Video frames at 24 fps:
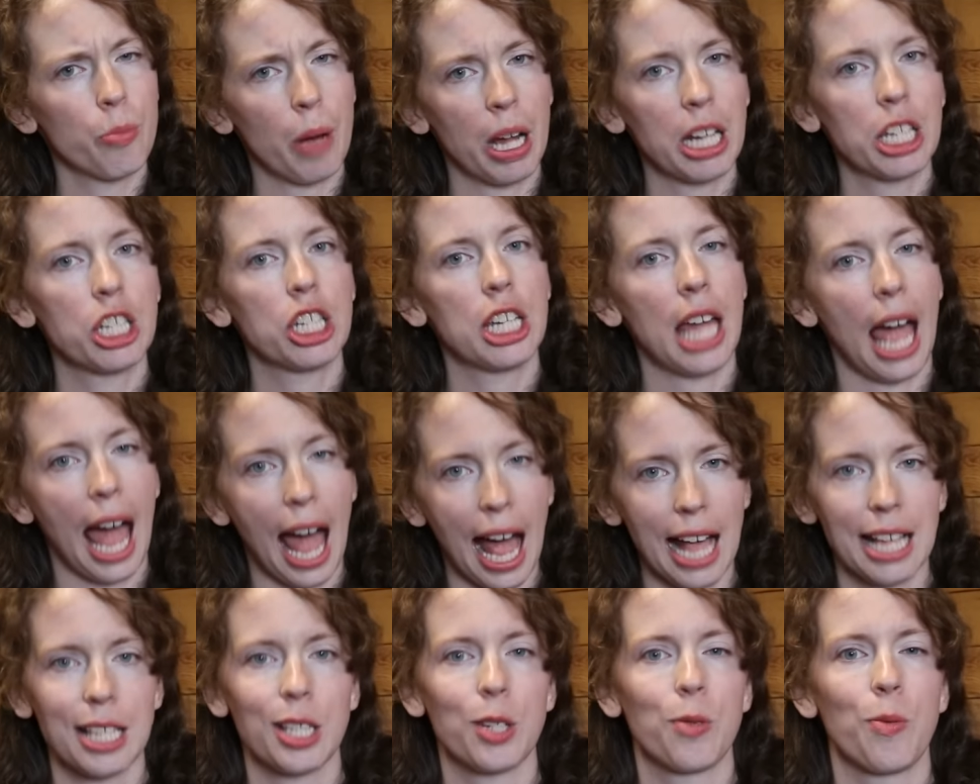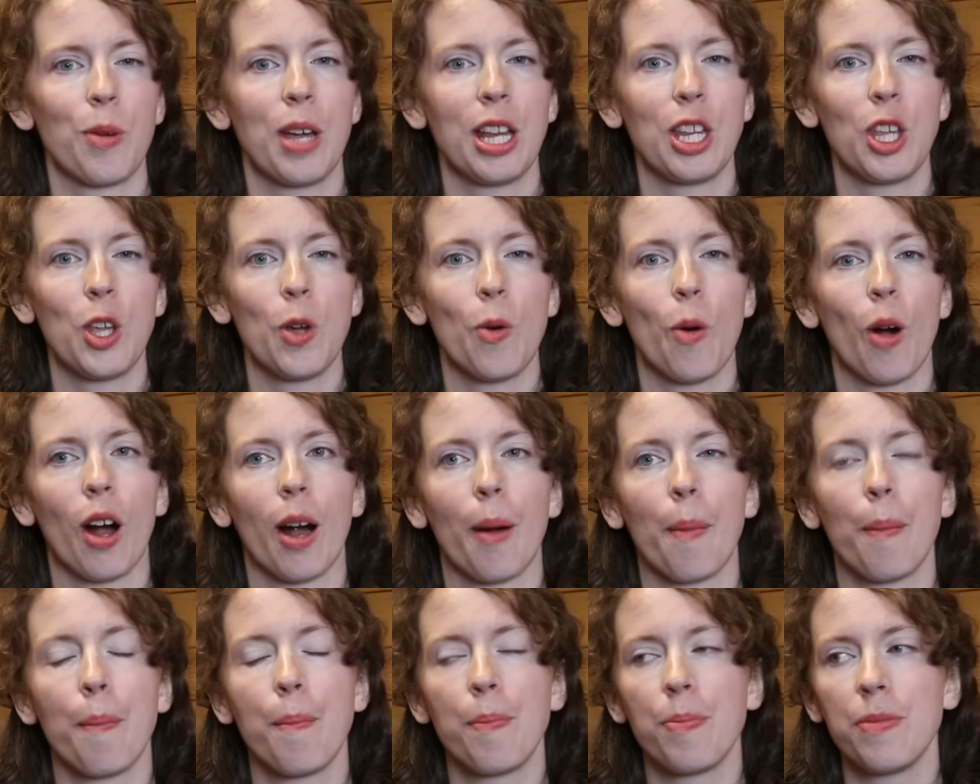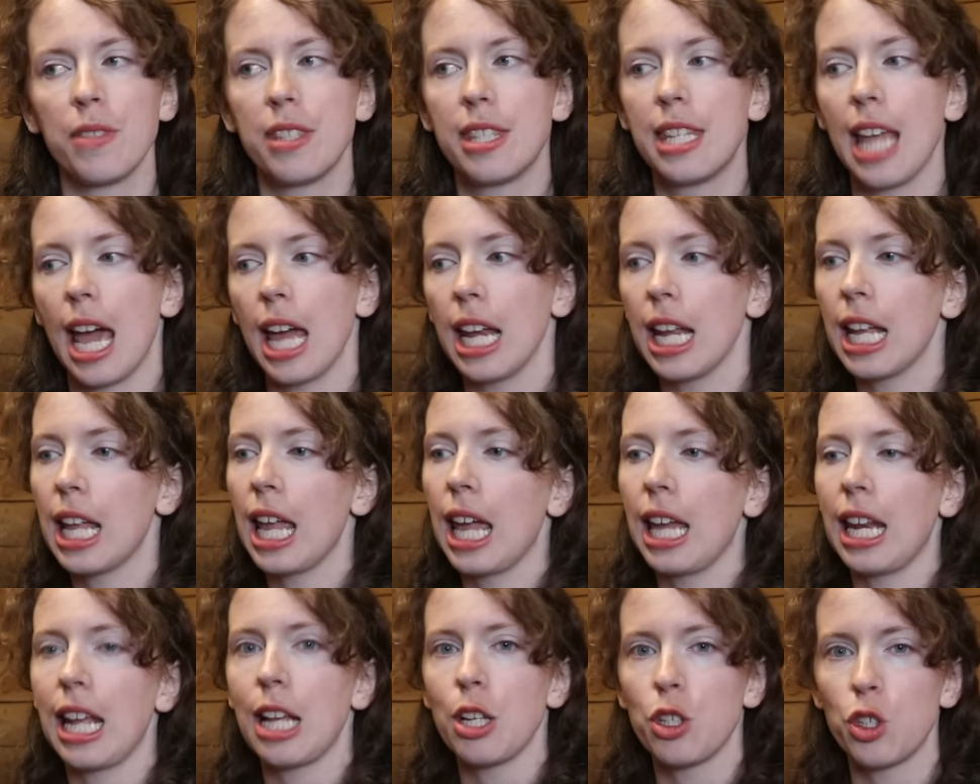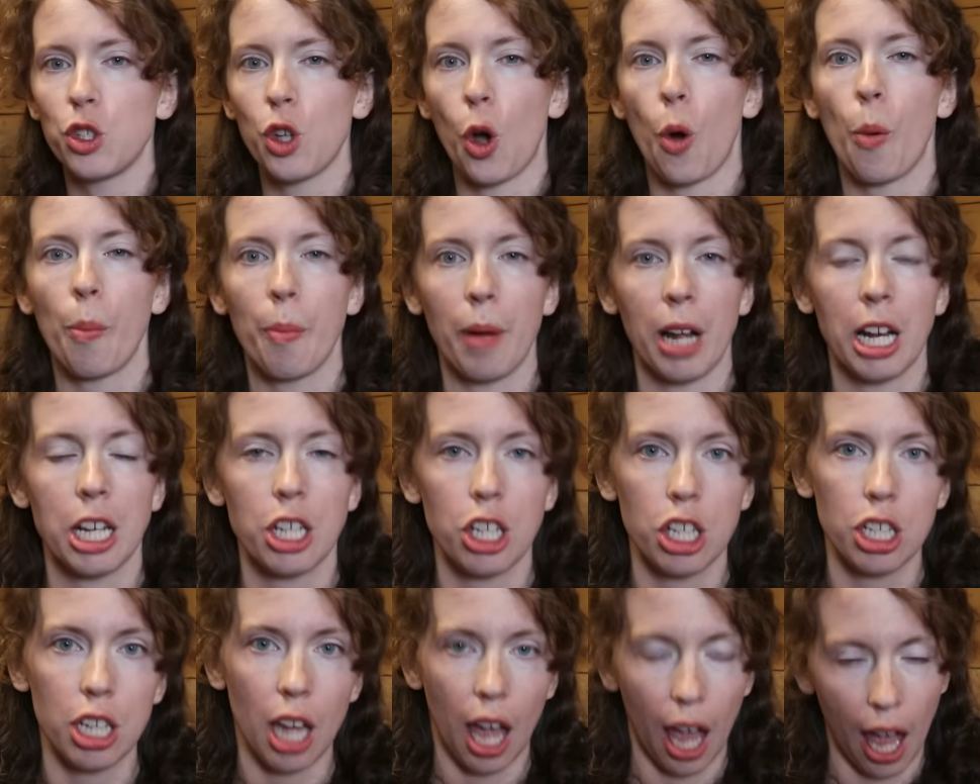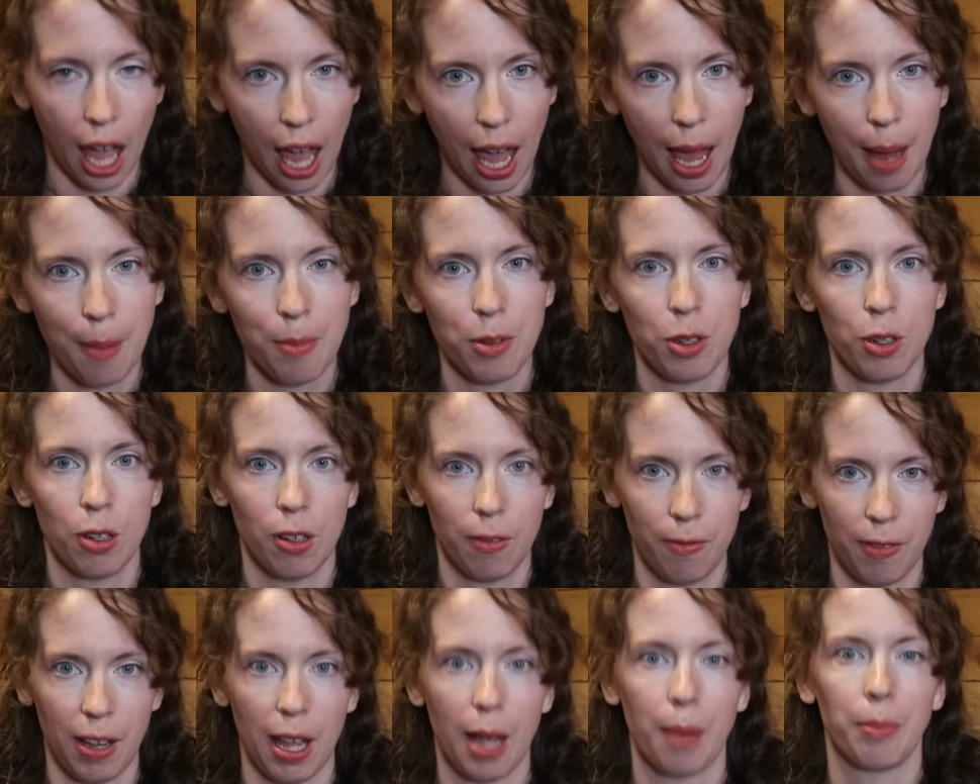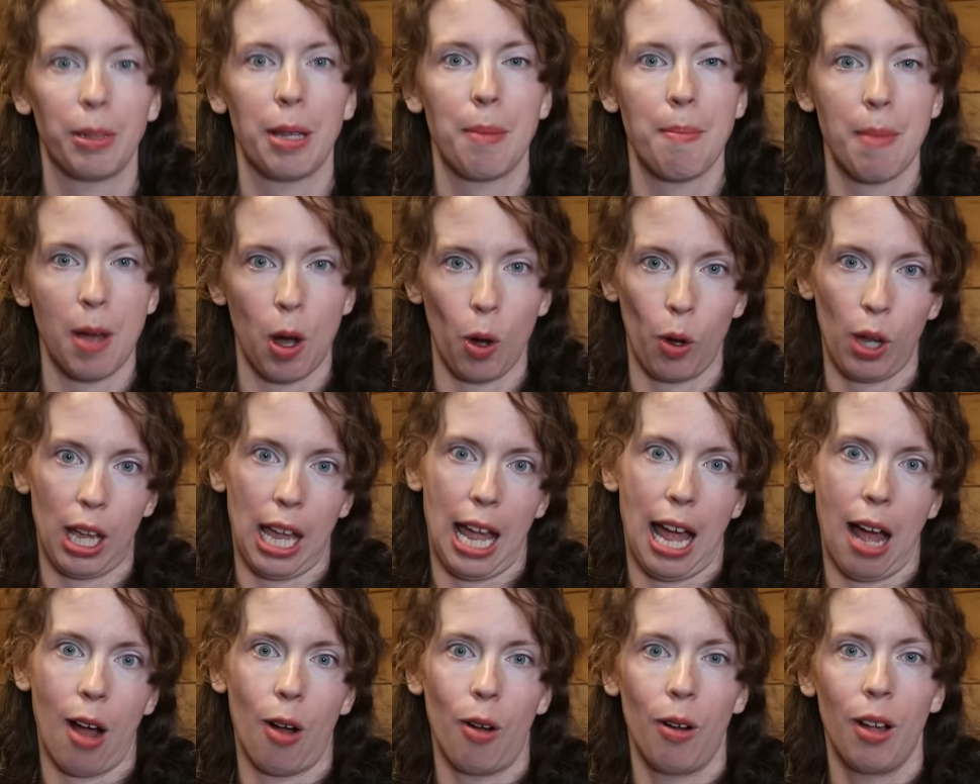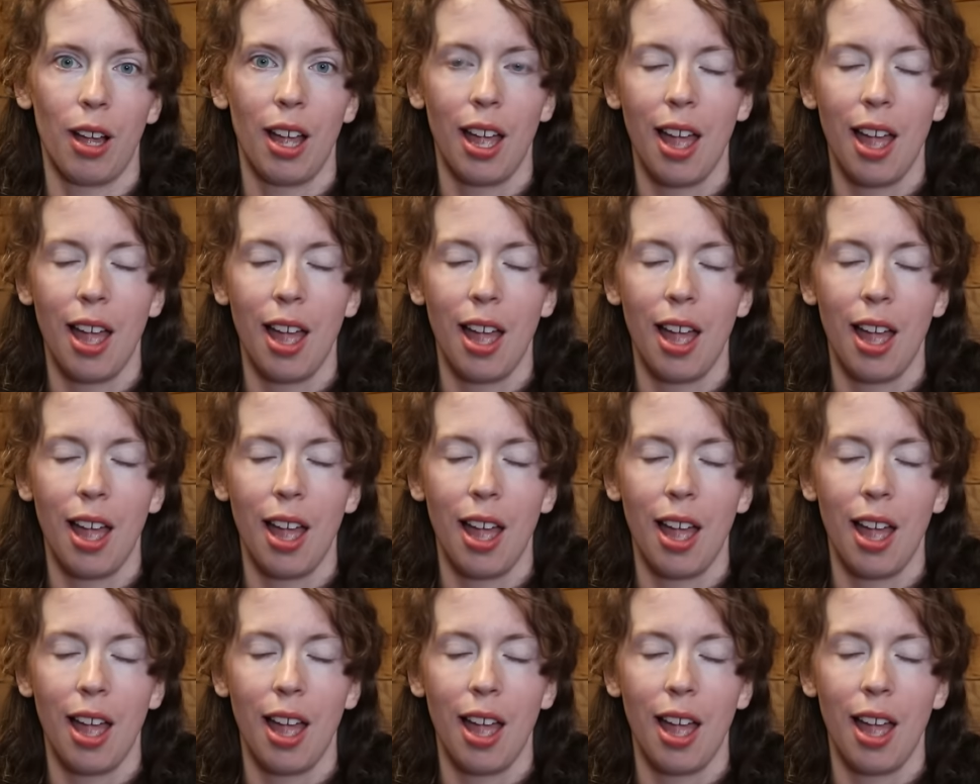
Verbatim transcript: much to ask when you are dedicating so much time to a family milk cow